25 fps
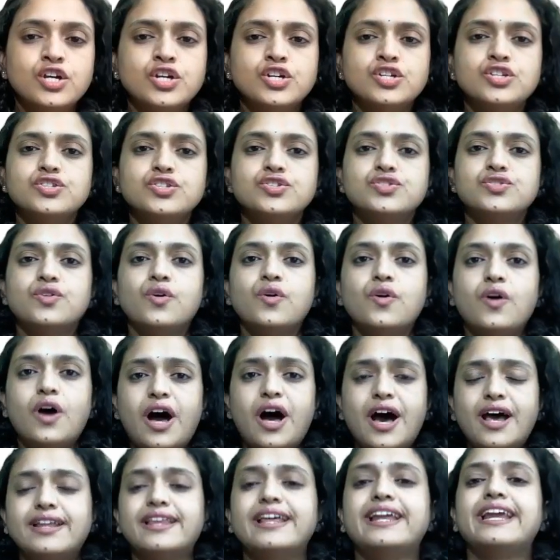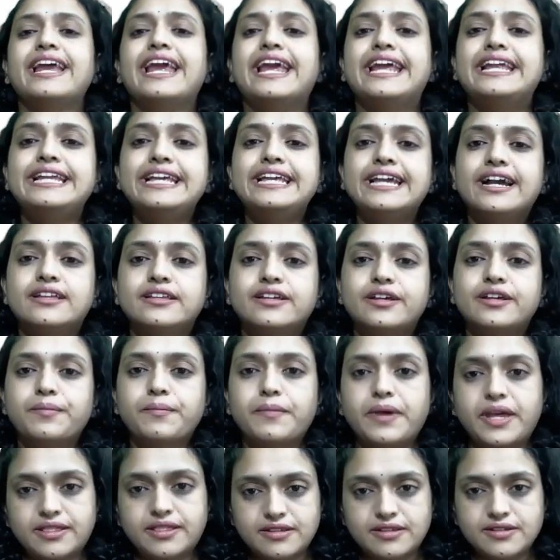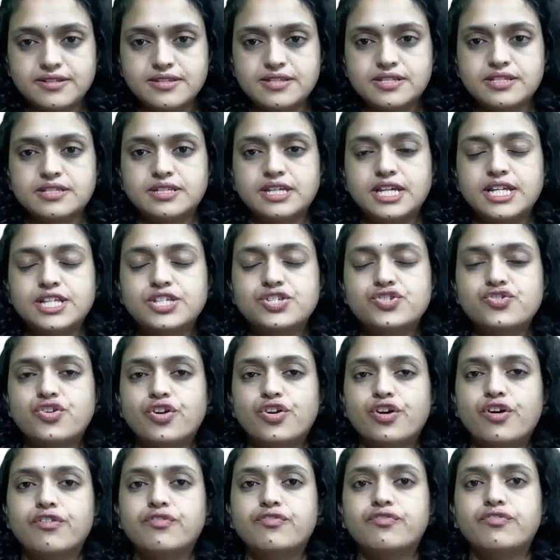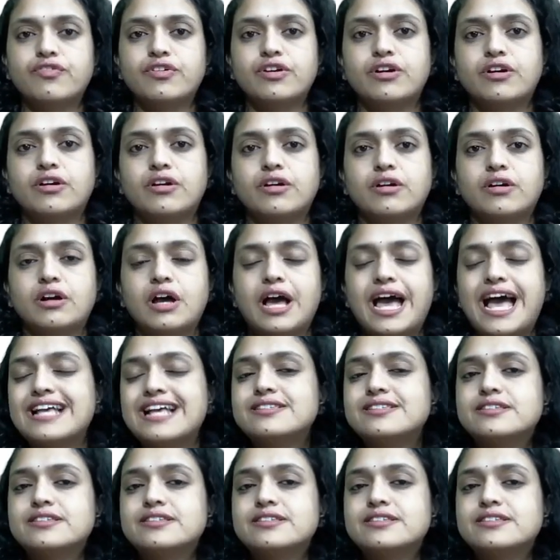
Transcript: So, are there any other methods instead of acid